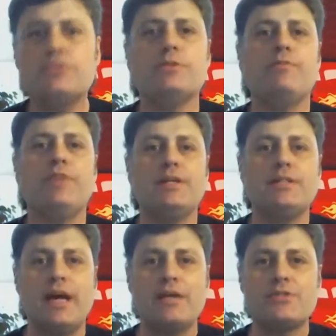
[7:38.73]
some
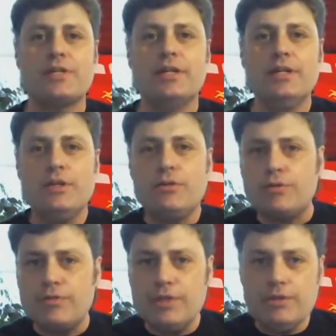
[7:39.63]
fantastic
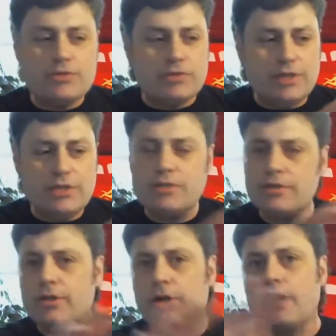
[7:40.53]
reviews of each of the
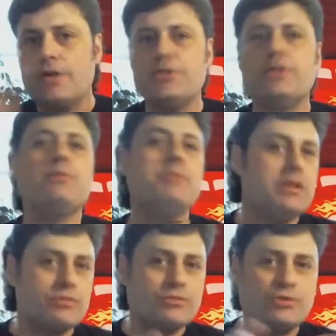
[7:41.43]
cars and they're being
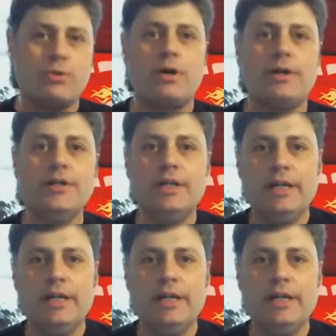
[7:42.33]
restored.